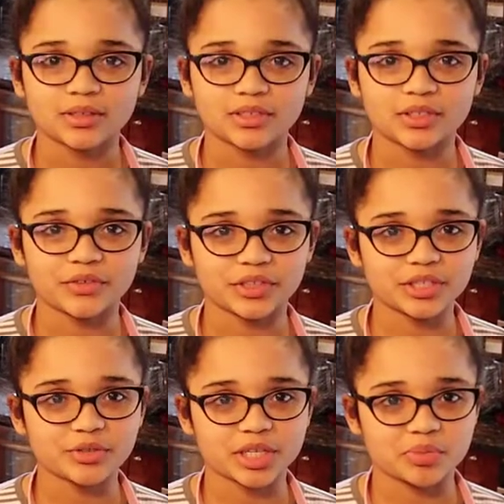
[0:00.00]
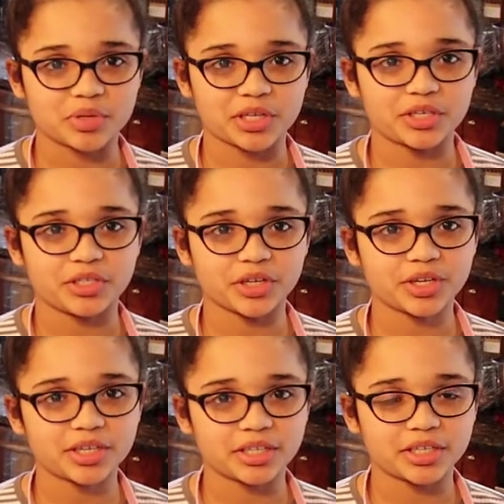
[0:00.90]
So for this recipe, you're
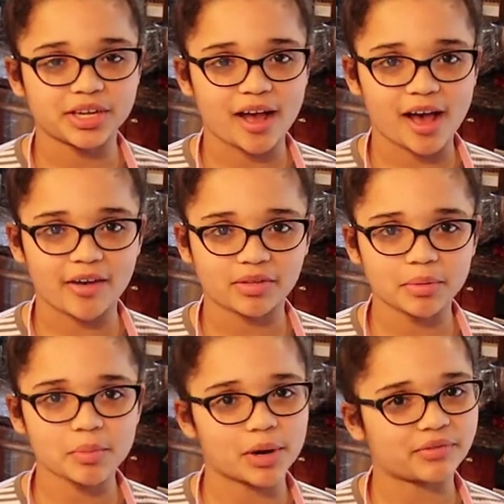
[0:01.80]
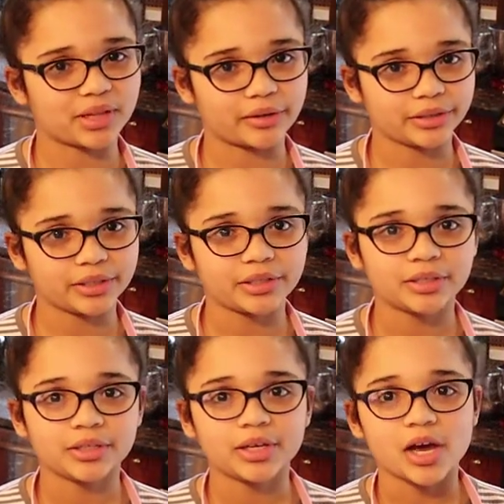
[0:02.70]
going to need a half cup of bread flour,
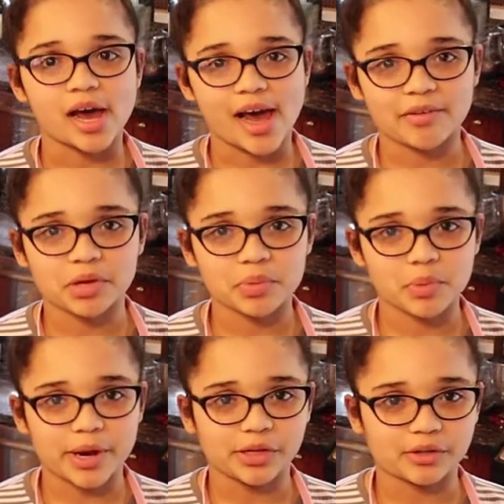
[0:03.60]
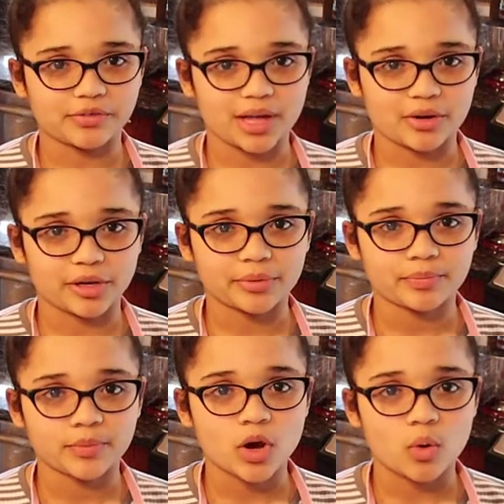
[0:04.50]
a half cup of regular flour,
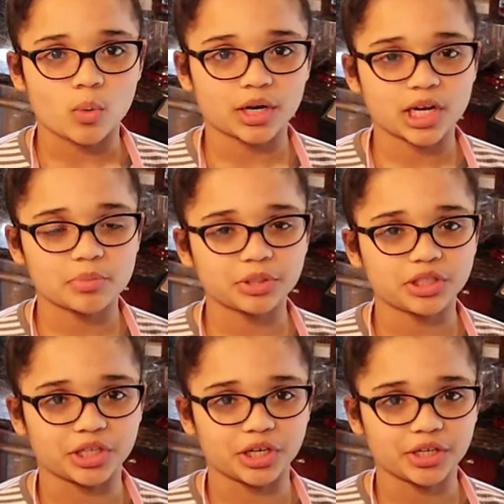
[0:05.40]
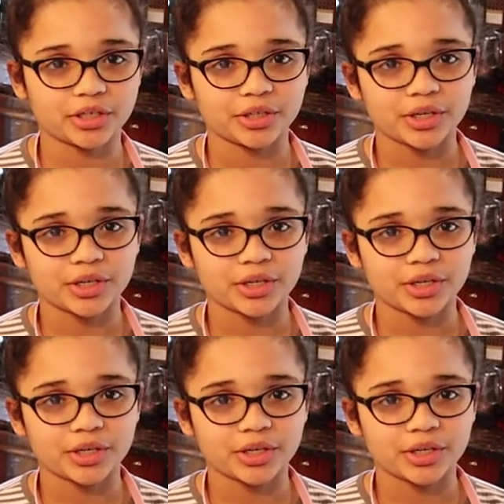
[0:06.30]
1 cup of sugar,